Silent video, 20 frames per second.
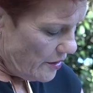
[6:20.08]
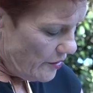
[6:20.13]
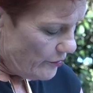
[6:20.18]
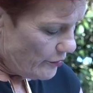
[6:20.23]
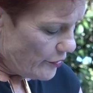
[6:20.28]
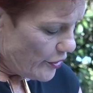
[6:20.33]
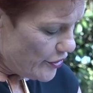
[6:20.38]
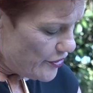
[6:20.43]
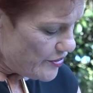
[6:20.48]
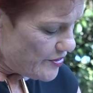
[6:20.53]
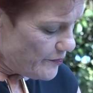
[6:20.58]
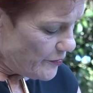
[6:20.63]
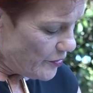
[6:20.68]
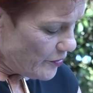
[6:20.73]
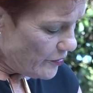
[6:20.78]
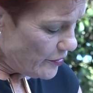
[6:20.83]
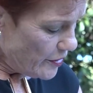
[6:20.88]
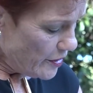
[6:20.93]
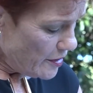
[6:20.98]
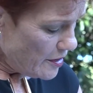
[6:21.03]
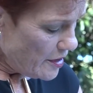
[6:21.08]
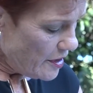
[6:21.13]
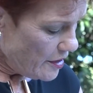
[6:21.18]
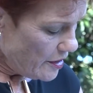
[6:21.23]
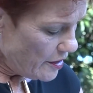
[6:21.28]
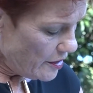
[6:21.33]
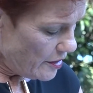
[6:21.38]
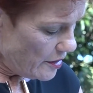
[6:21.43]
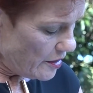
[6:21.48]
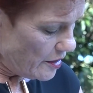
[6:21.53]
Rosemary
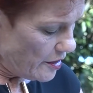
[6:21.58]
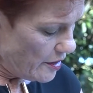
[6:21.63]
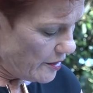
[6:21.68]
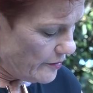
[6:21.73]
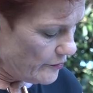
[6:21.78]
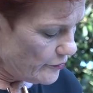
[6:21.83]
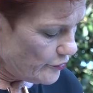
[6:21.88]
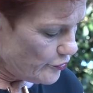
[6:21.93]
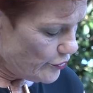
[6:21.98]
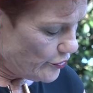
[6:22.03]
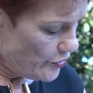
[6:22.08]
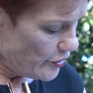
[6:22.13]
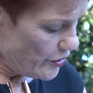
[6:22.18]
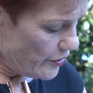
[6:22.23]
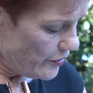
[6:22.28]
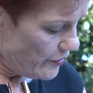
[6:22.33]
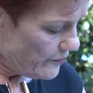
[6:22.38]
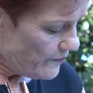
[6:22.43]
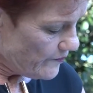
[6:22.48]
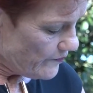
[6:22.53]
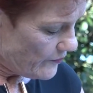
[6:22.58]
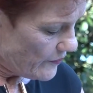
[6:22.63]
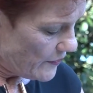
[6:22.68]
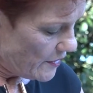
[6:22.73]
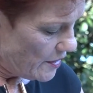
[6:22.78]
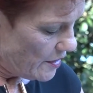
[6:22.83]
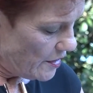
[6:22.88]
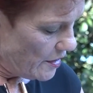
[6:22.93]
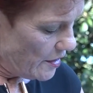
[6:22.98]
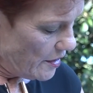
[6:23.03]
Trudeau.
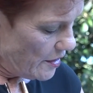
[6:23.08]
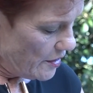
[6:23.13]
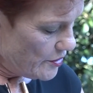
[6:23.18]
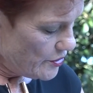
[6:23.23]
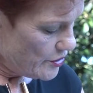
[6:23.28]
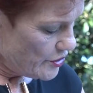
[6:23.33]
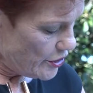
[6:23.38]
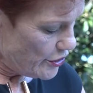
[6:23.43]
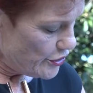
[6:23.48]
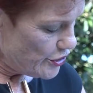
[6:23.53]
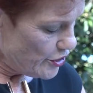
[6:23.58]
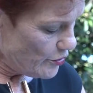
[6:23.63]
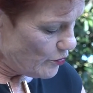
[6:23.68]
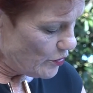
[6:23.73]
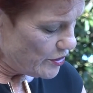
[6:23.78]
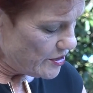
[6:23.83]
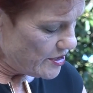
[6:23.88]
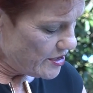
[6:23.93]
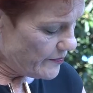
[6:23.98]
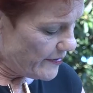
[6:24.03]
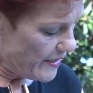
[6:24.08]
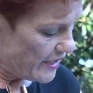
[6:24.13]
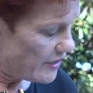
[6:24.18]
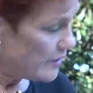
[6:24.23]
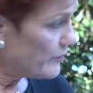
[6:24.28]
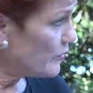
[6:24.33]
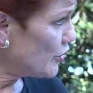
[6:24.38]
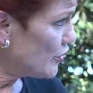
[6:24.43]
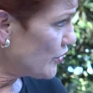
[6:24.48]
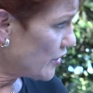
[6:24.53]
So she wants to ban
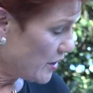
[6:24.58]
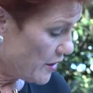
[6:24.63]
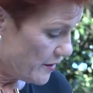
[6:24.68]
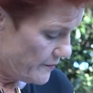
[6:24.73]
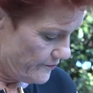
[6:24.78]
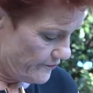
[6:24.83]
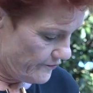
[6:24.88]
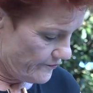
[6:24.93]
the burqa.